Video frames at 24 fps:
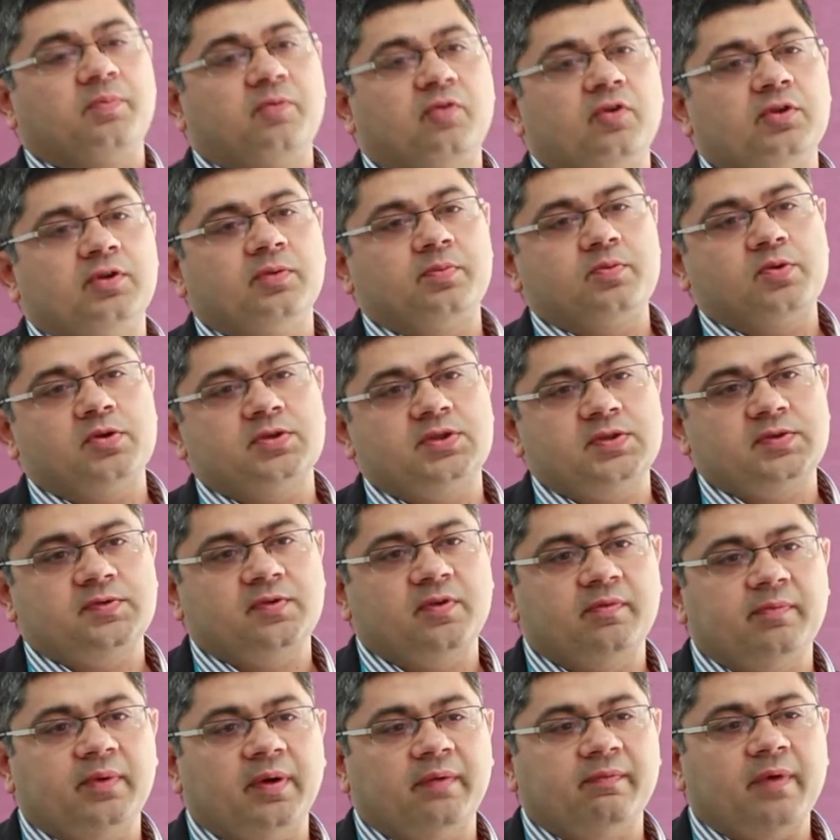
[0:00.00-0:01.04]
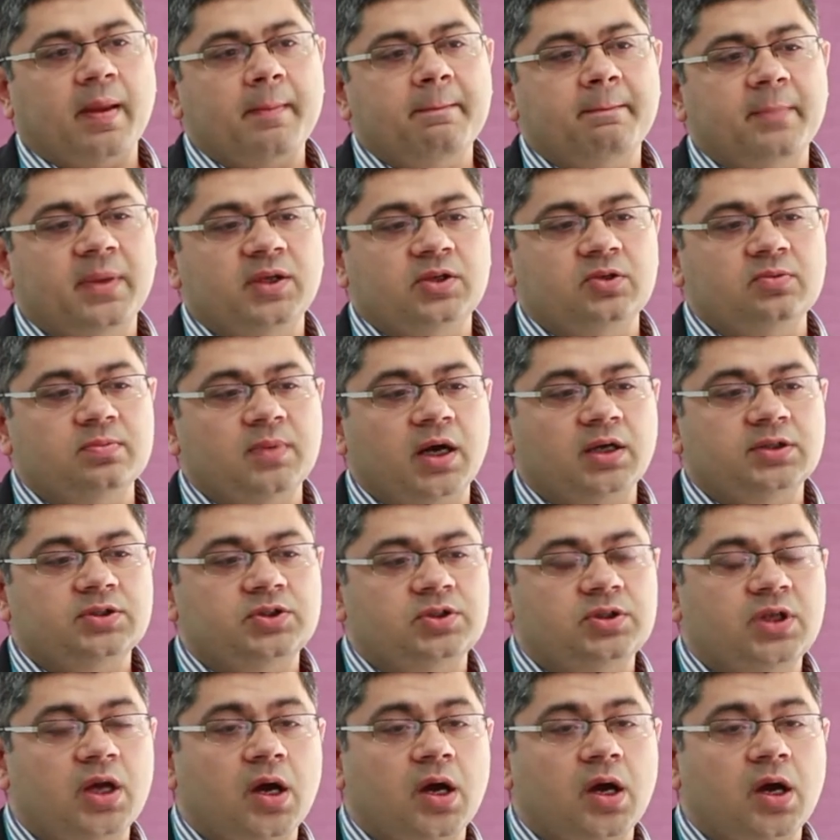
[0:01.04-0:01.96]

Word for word: for the process from November to March,